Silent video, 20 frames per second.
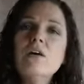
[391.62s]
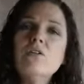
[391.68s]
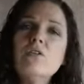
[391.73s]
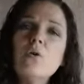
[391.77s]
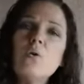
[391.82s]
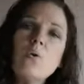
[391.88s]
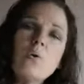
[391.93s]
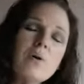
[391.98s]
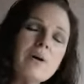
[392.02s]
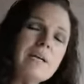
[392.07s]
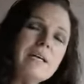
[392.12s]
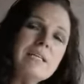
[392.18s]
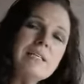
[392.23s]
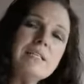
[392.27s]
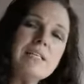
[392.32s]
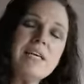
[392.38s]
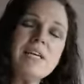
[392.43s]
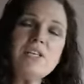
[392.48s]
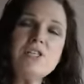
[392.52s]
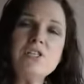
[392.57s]
the
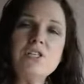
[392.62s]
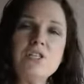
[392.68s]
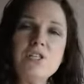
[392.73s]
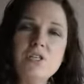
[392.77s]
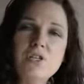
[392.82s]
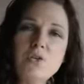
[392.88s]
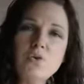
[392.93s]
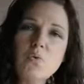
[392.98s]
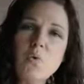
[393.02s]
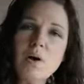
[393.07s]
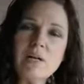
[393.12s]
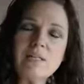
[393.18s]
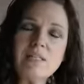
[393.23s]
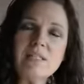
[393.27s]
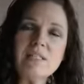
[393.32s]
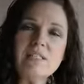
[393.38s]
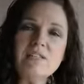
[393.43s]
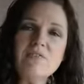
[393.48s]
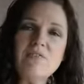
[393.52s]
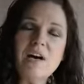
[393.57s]
orientation you want
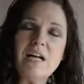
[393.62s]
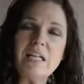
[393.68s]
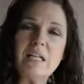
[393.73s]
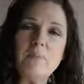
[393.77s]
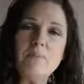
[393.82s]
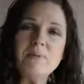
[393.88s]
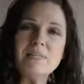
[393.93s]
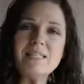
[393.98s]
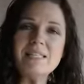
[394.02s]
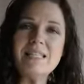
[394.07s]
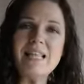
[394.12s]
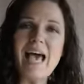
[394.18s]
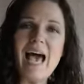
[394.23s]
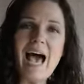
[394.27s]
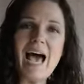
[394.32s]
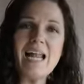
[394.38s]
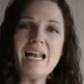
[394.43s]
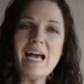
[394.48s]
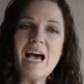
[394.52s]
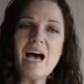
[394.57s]
to develop is
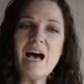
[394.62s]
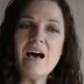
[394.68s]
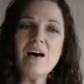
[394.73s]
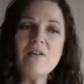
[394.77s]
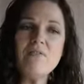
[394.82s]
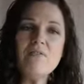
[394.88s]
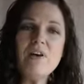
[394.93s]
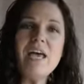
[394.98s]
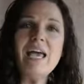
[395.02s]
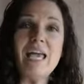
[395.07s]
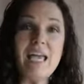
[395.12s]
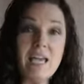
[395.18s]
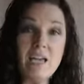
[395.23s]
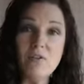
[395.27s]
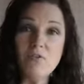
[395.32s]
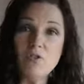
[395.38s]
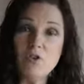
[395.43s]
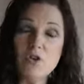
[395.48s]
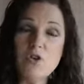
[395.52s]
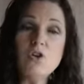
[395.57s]
that of
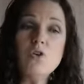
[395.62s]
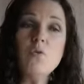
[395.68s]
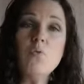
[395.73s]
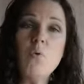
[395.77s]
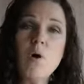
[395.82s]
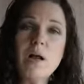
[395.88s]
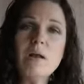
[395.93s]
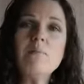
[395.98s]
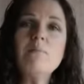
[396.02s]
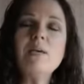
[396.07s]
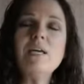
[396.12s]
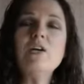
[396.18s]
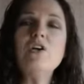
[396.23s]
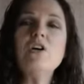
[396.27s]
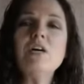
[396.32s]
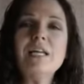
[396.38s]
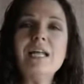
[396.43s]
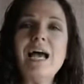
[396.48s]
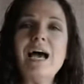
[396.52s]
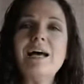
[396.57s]
if you want to be
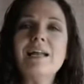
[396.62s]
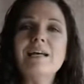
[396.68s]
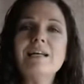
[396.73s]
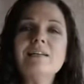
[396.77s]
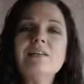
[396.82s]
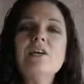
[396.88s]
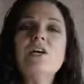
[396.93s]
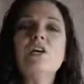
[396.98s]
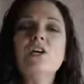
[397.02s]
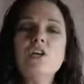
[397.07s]
good at it,